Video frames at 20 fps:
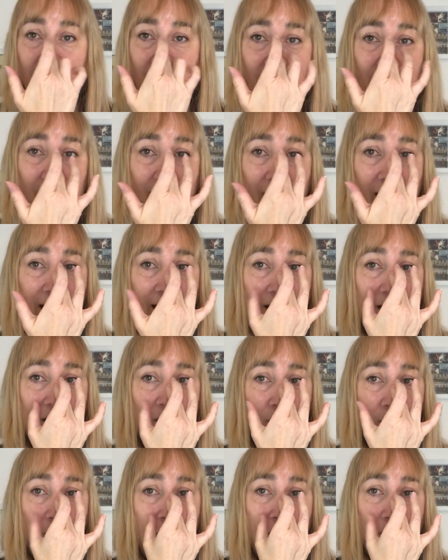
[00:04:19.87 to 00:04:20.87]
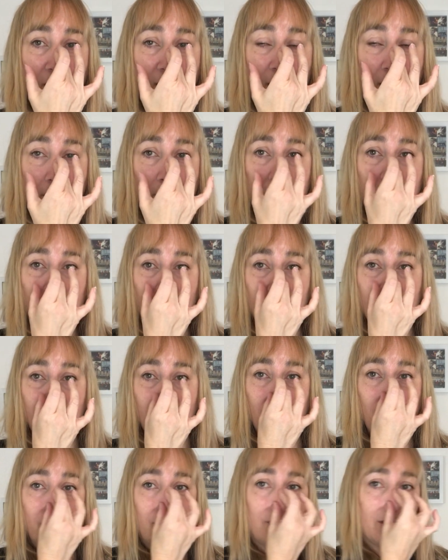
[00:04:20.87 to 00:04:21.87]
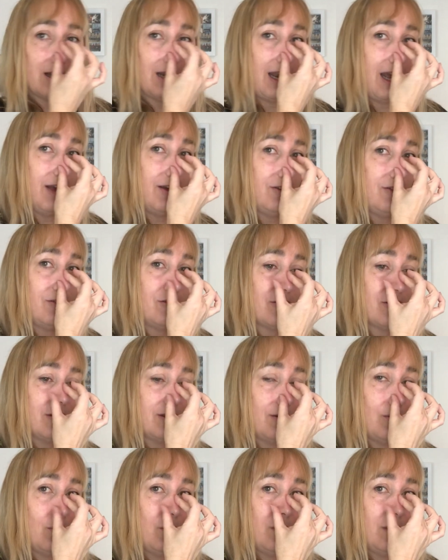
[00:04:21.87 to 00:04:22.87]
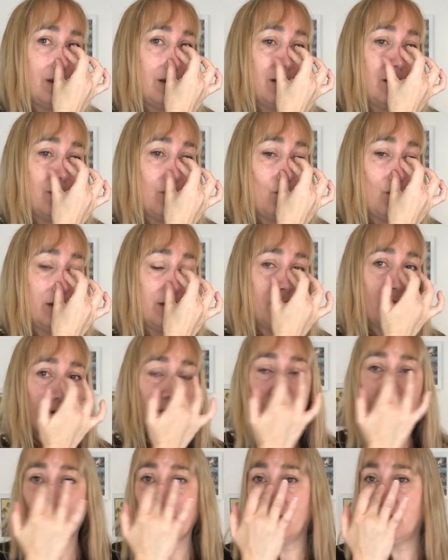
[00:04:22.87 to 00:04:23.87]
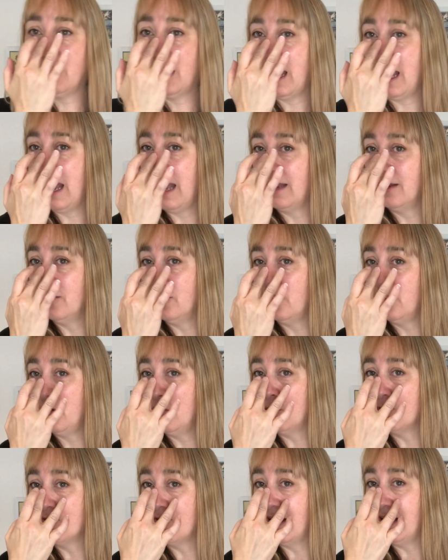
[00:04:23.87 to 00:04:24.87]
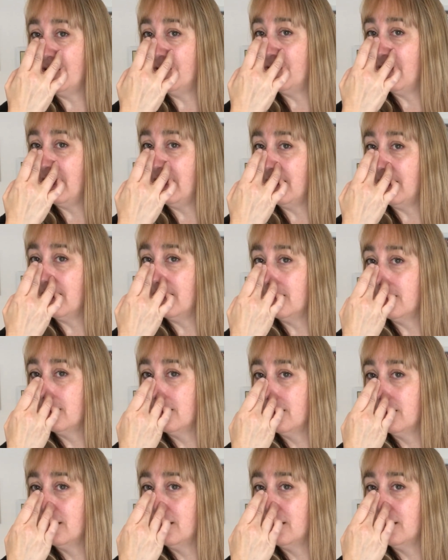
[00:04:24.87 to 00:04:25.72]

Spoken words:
And then your thumb is used to close one nostril and your ring finger